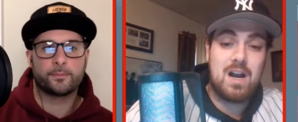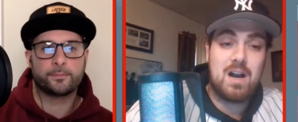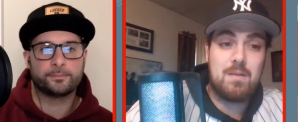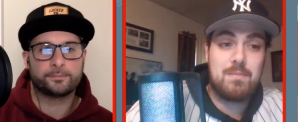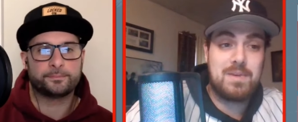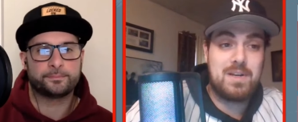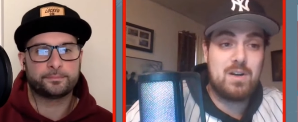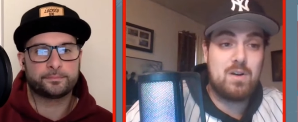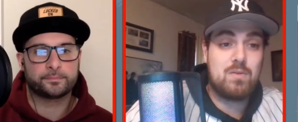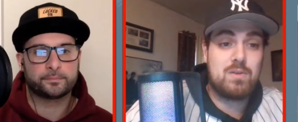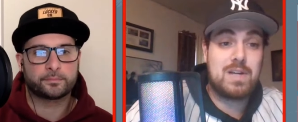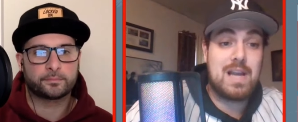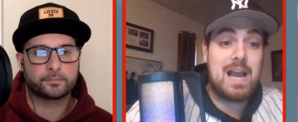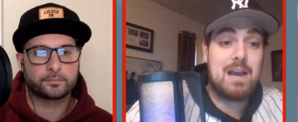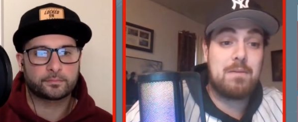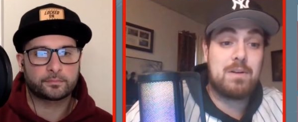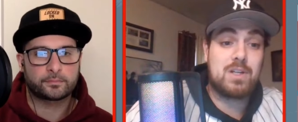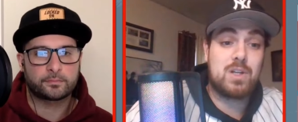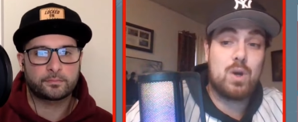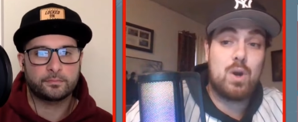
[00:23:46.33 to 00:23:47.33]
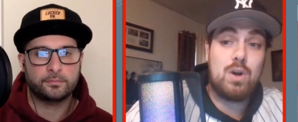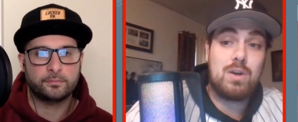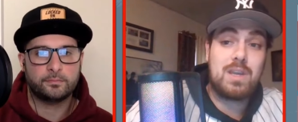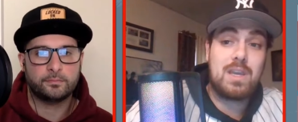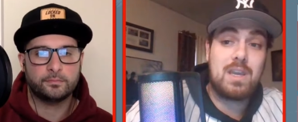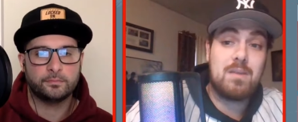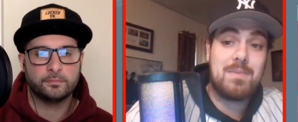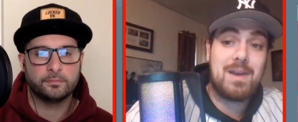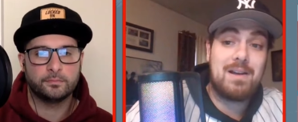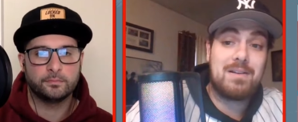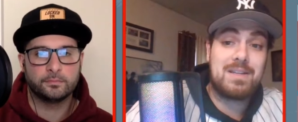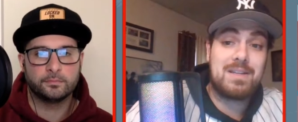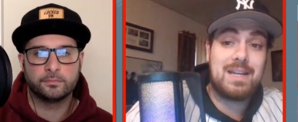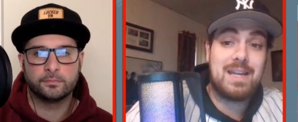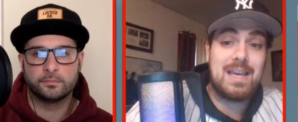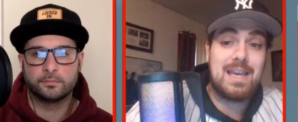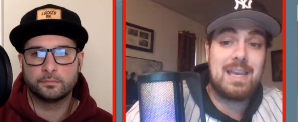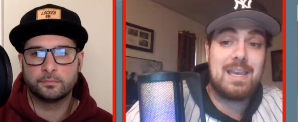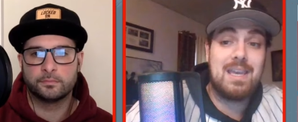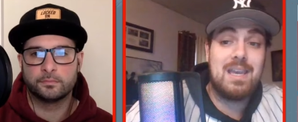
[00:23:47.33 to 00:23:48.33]
Speaker 1: um, you know, guy we're talking
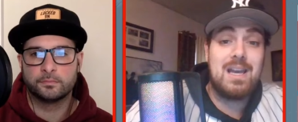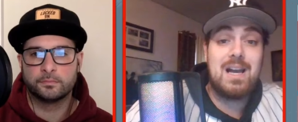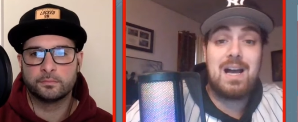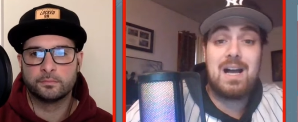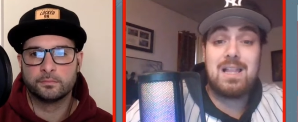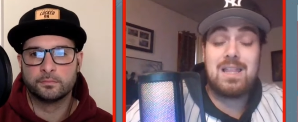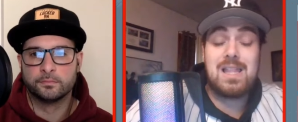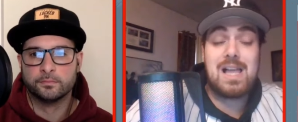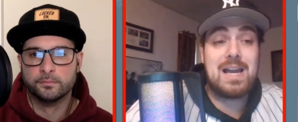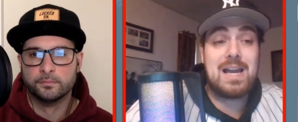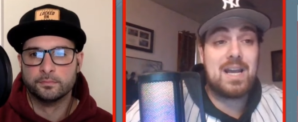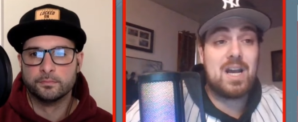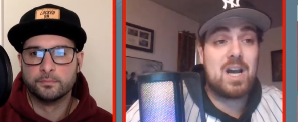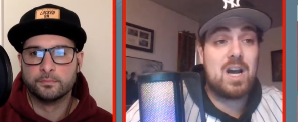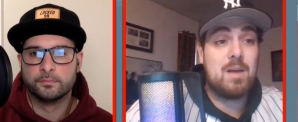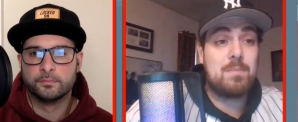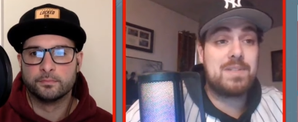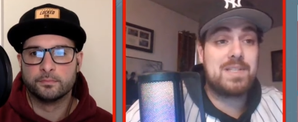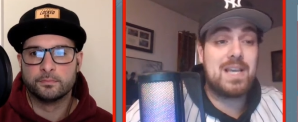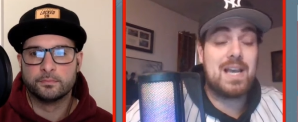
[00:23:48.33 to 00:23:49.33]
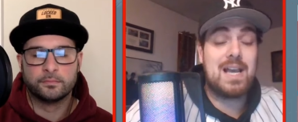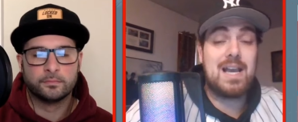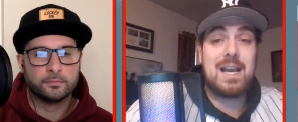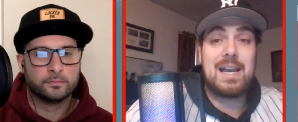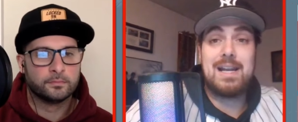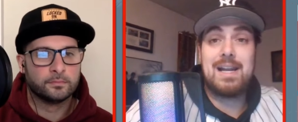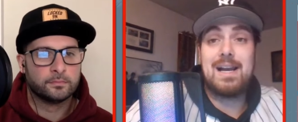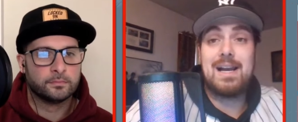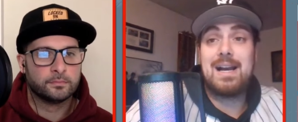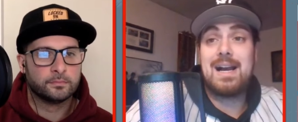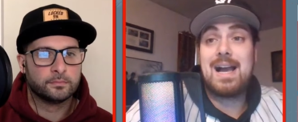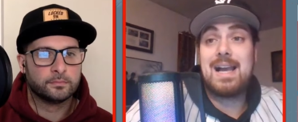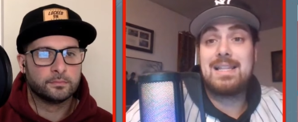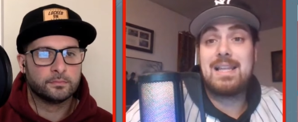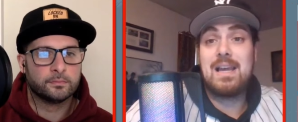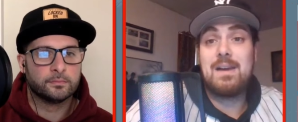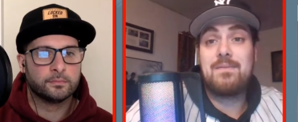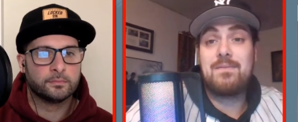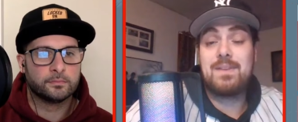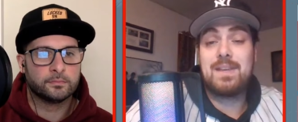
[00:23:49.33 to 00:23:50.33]
about today, a lot of upside. Uh,
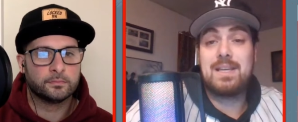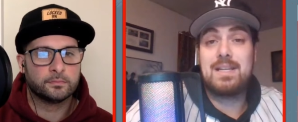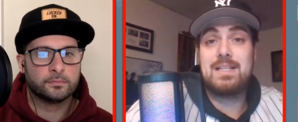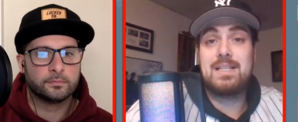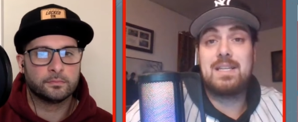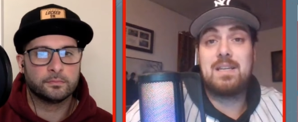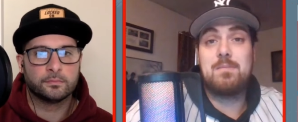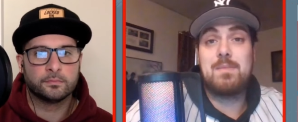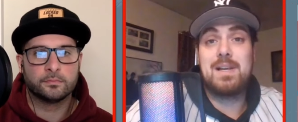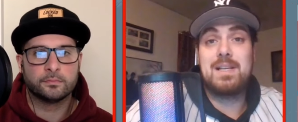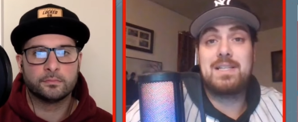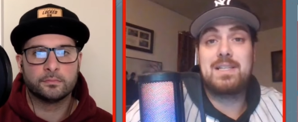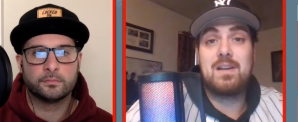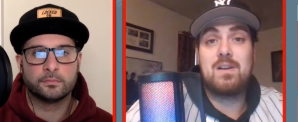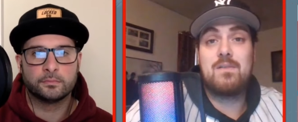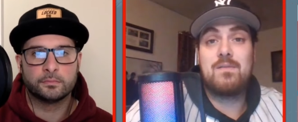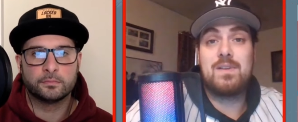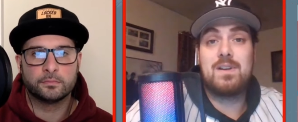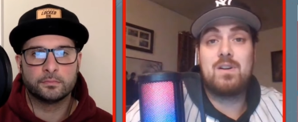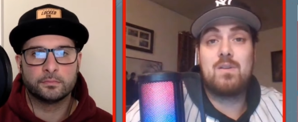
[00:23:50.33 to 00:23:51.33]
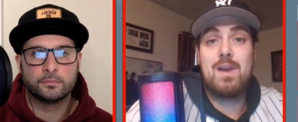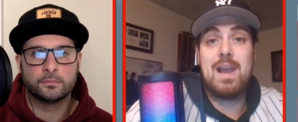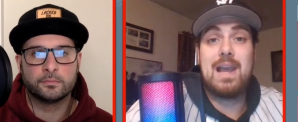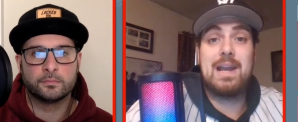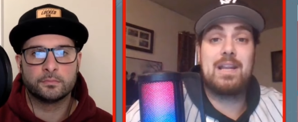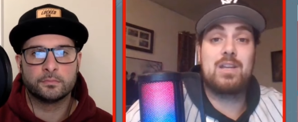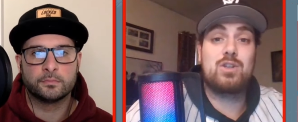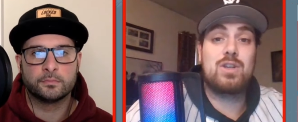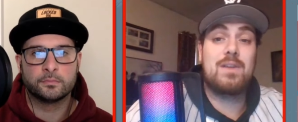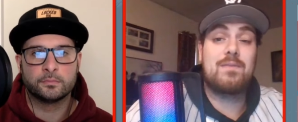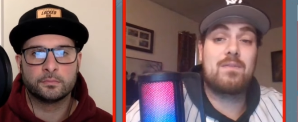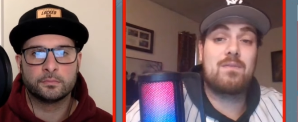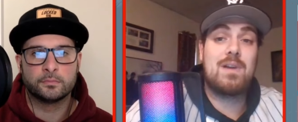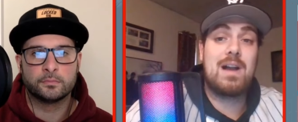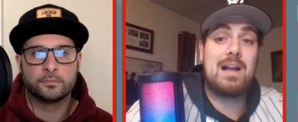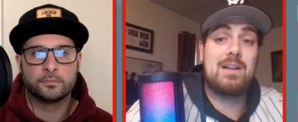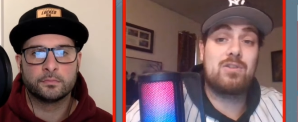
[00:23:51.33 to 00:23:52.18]
I definitely could see myself, you know, adding Trevor